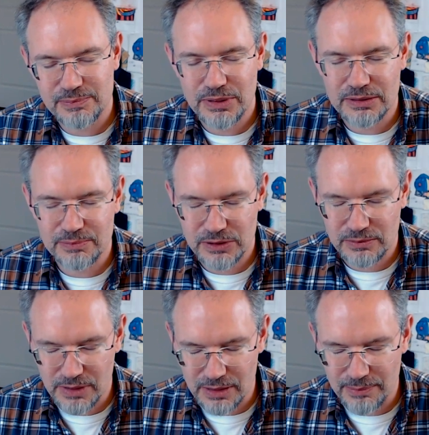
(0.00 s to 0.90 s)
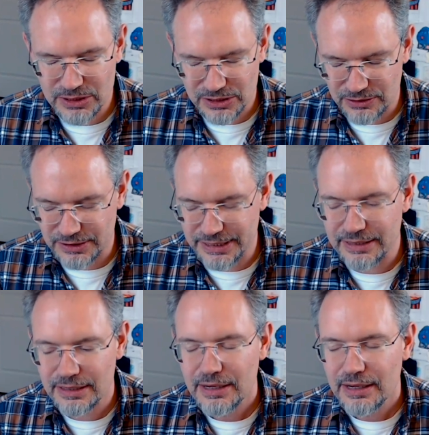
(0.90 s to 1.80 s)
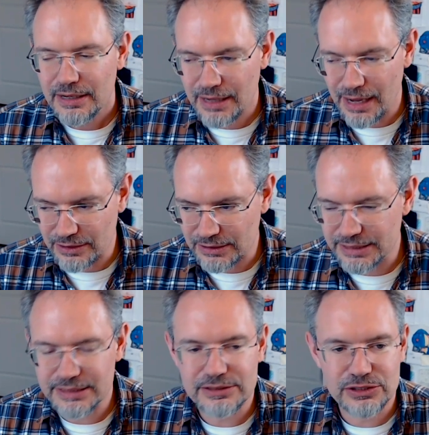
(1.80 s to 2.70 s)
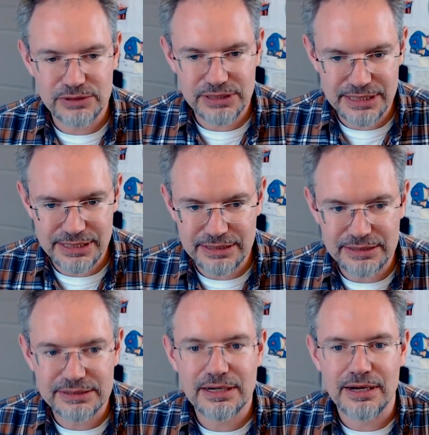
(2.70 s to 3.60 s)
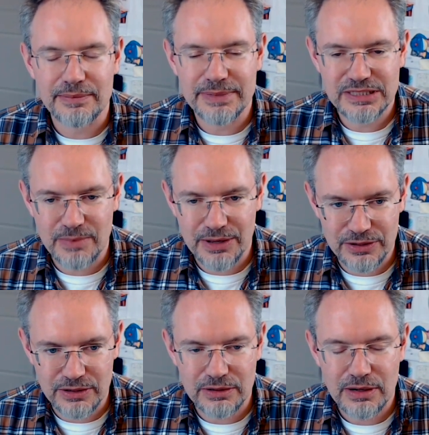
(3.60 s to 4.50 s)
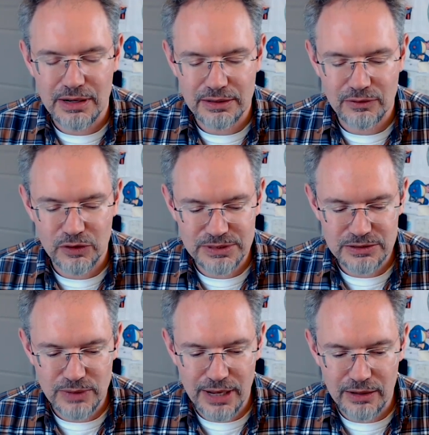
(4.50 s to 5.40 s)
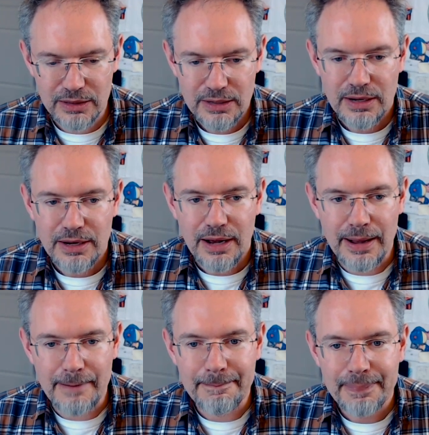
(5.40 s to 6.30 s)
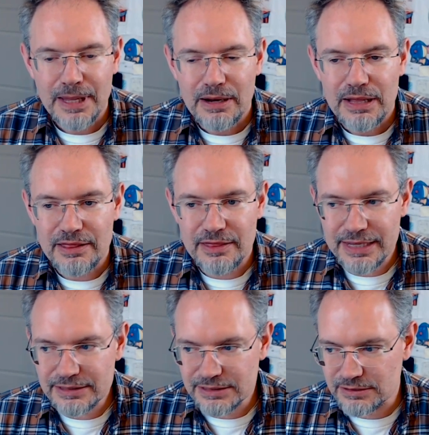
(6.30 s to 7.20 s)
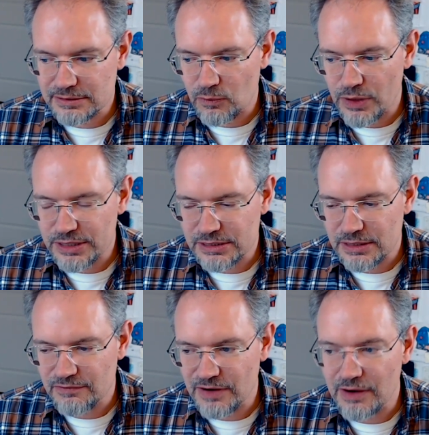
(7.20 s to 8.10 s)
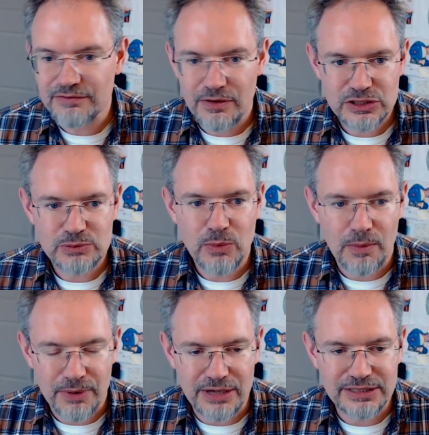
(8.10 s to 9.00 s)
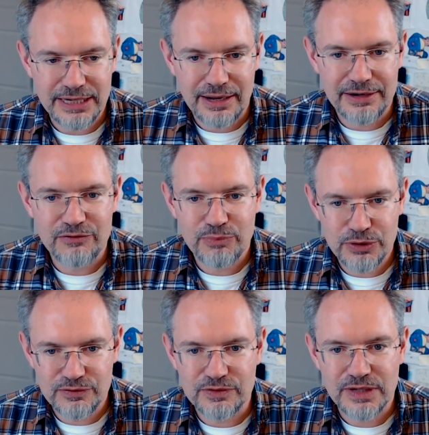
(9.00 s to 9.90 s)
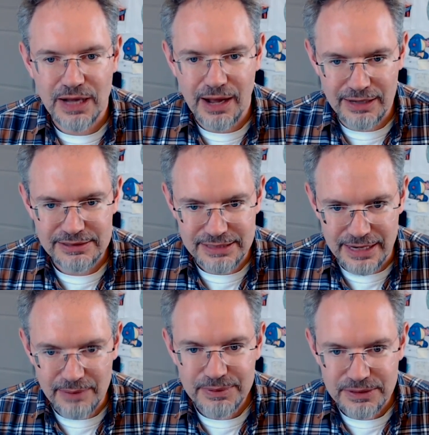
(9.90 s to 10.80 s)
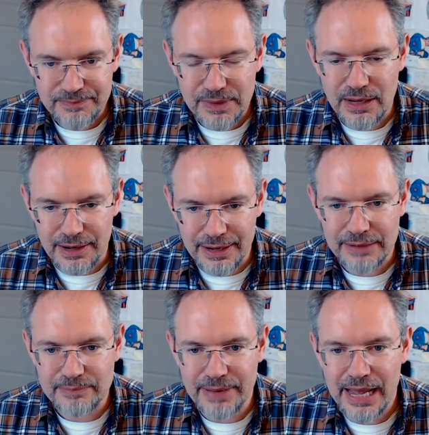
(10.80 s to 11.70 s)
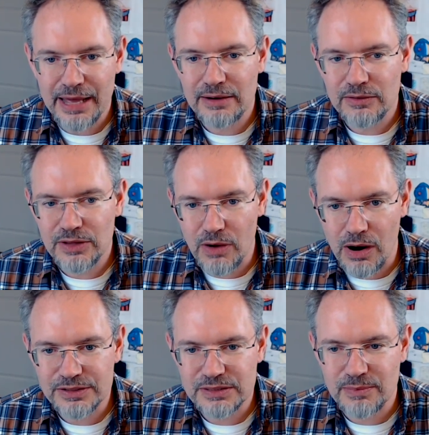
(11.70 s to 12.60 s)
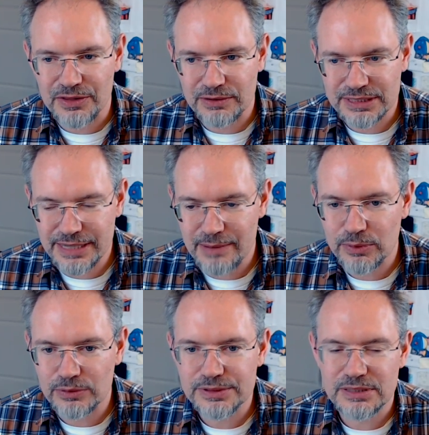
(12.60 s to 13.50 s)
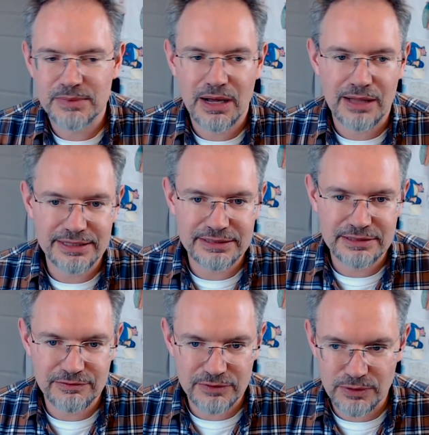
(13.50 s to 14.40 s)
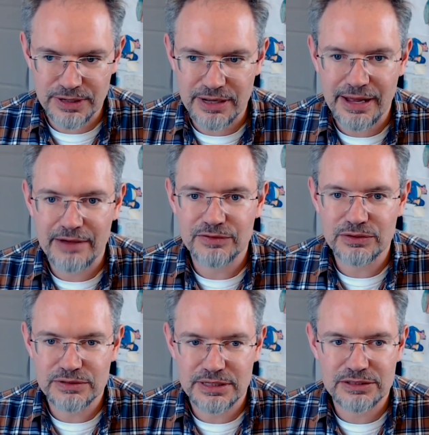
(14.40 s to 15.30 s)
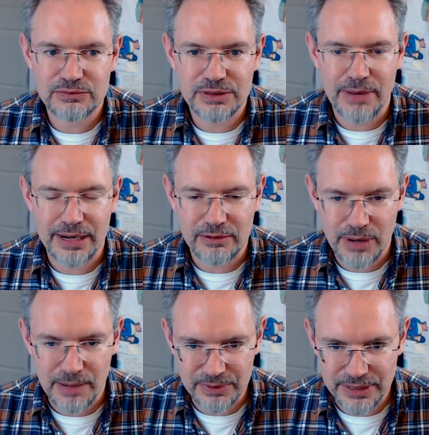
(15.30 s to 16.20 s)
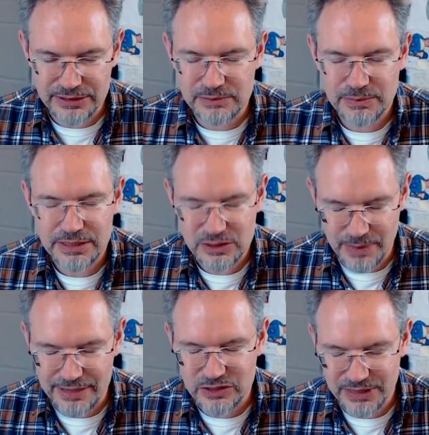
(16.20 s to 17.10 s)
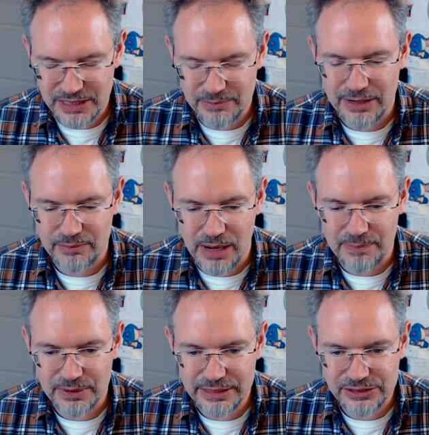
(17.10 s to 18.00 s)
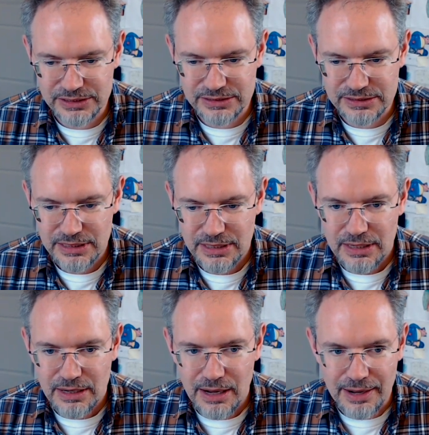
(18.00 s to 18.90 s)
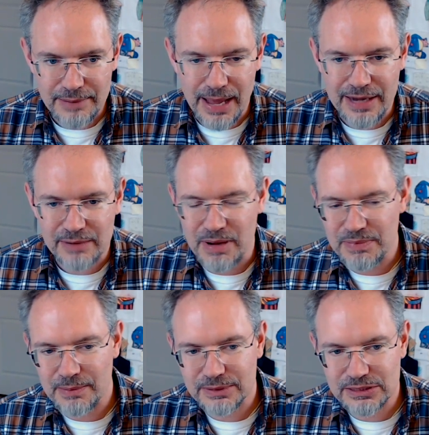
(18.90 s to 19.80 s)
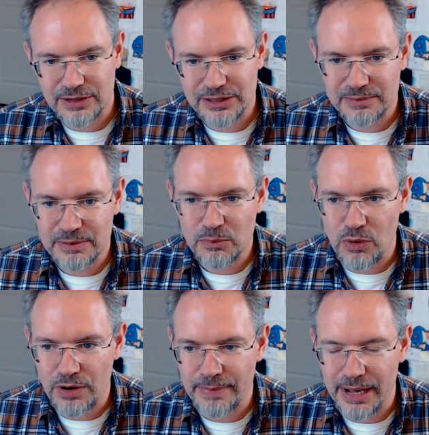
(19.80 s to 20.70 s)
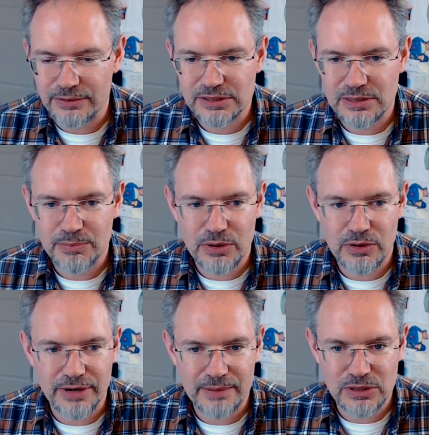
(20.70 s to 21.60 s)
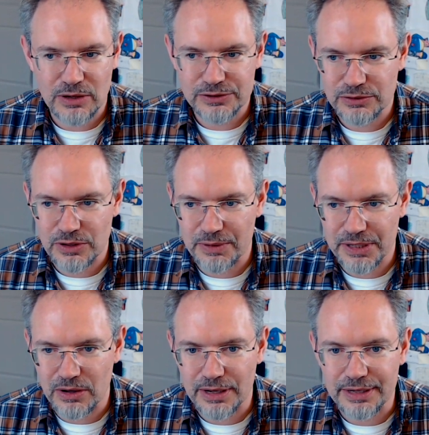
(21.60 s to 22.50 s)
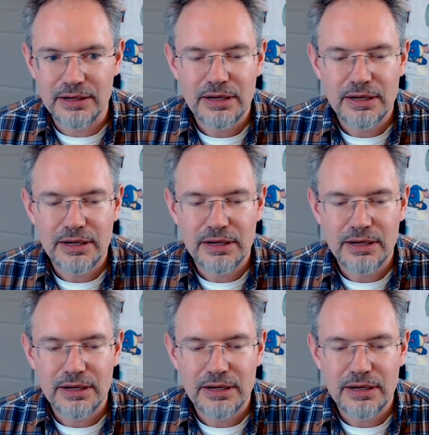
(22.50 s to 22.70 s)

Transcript: particularly Congolese, Sudanese, and some other groups as well. This was a very, very small project, kind of proof of concept. And there are some other examples. Some colleagues in Florida have used this with migrant populations, Spanish-speaking migrant populations. Adam might be able to tell you a little bit more about some programs also going on